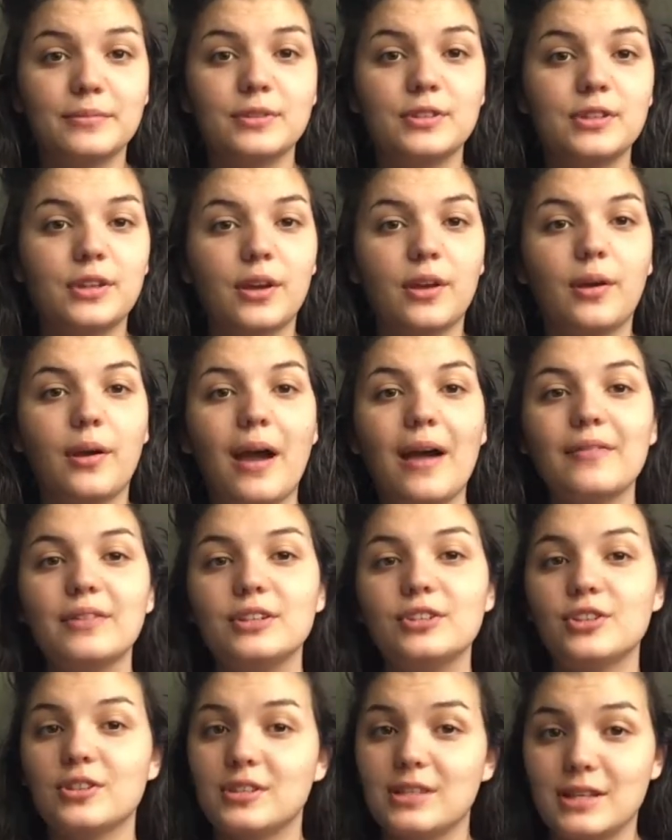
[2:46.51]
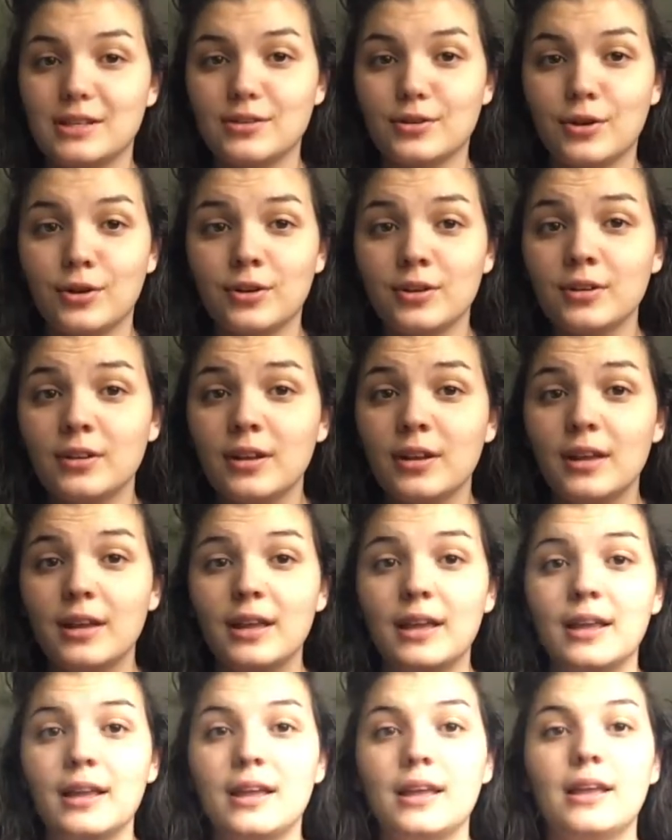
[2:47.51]
So having just this on,
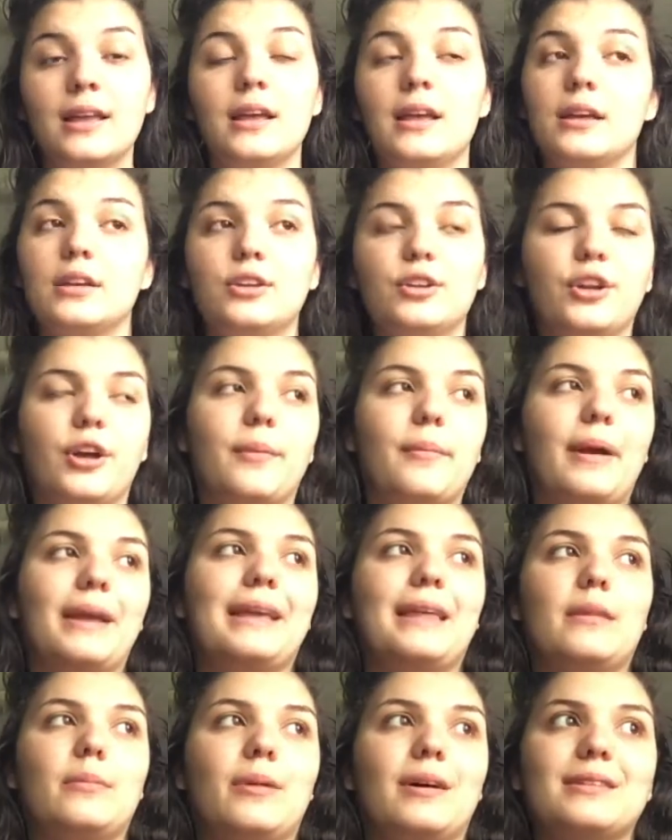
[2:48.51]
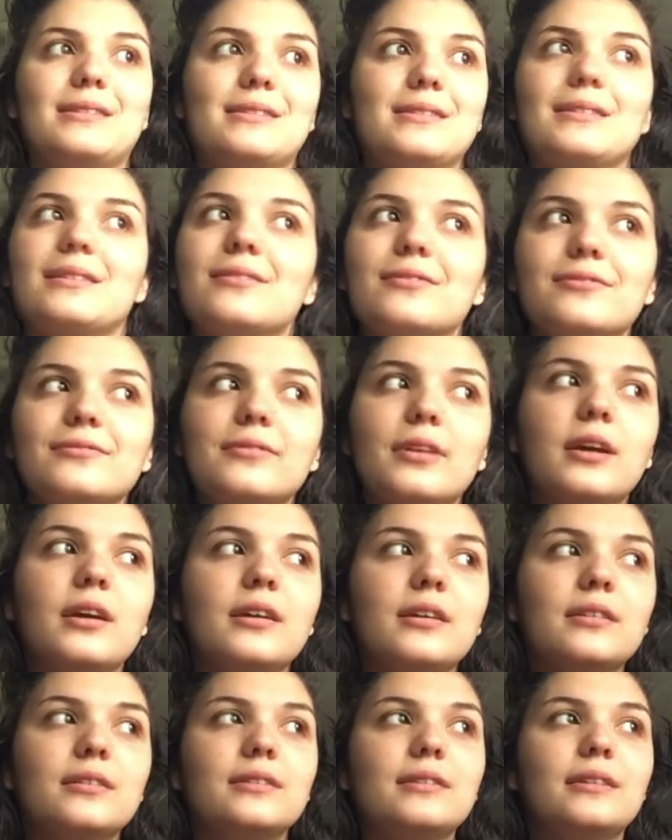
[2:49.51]
you know, I might get the bus if
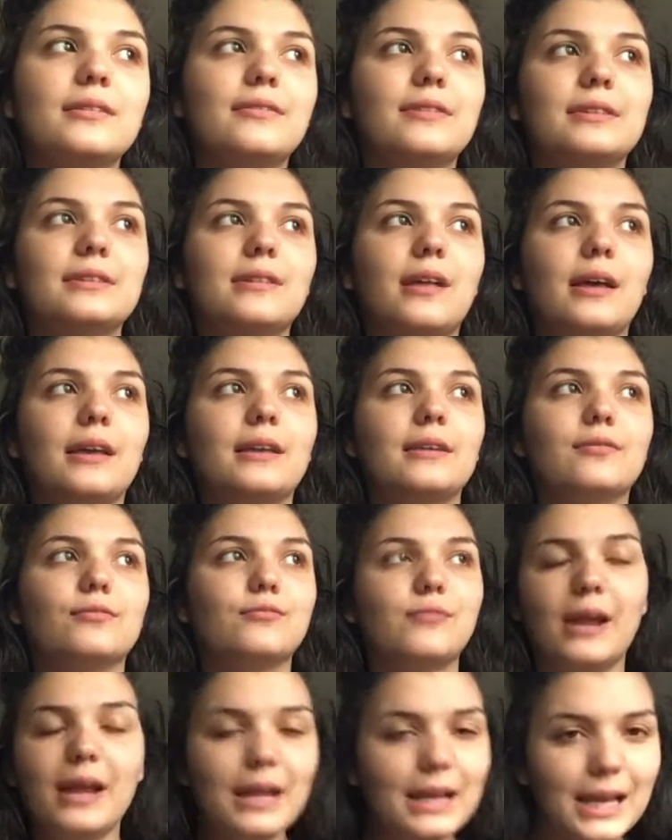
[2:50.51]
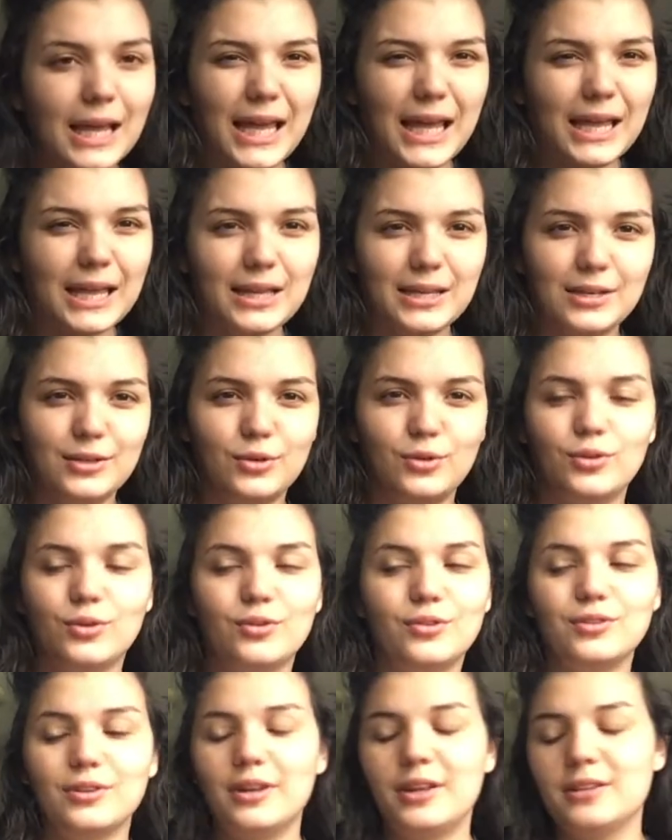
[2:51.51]
if it's like raining
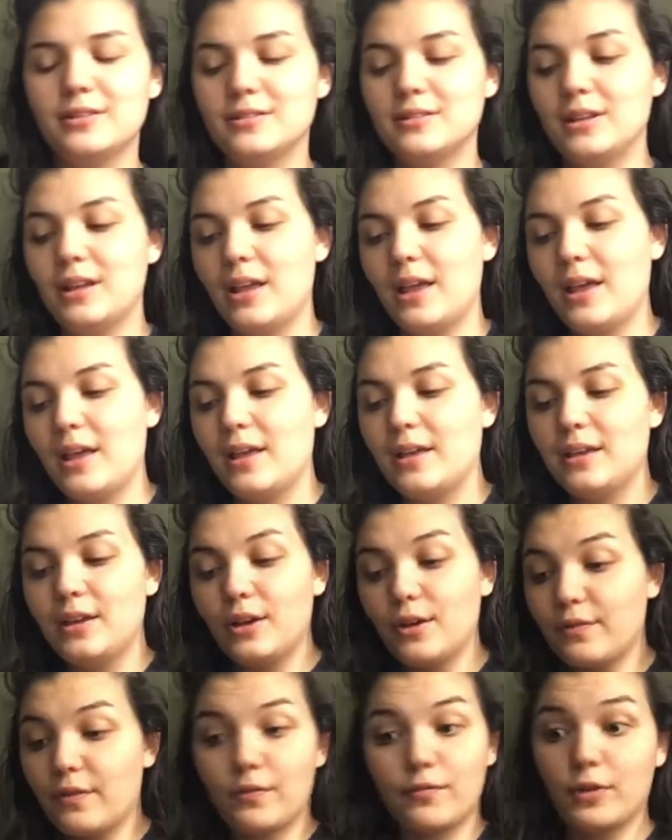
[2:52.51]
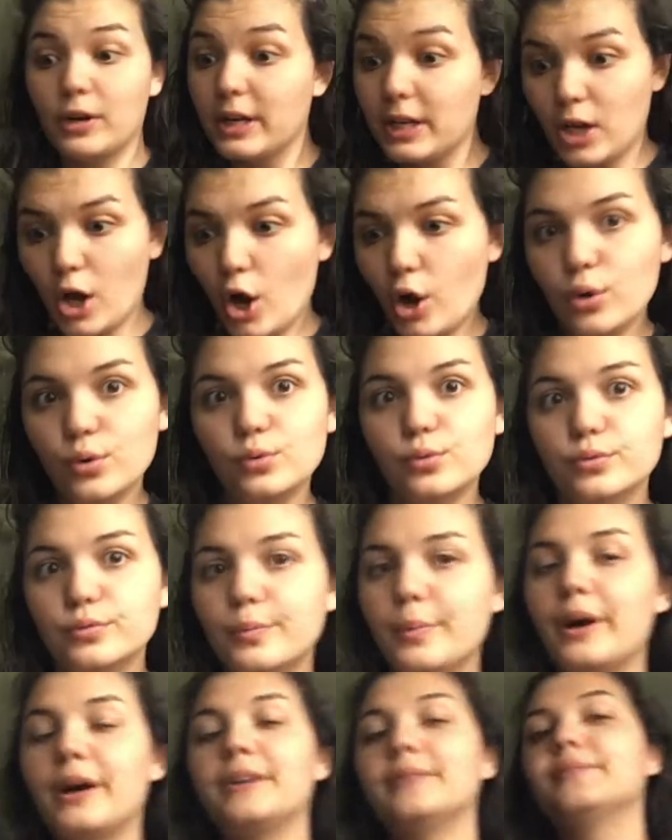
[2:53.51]
or you know, I'm really cold,
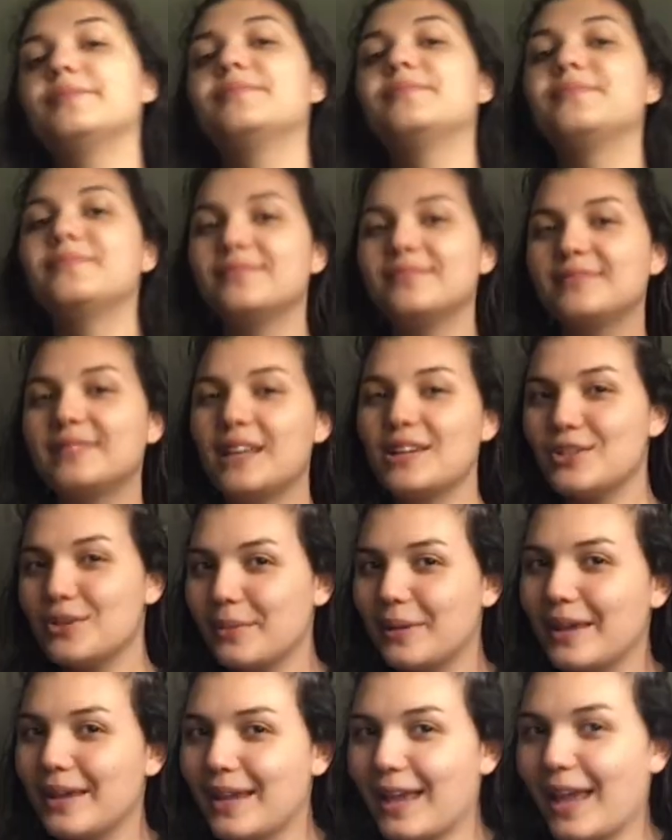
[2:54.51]
but it should be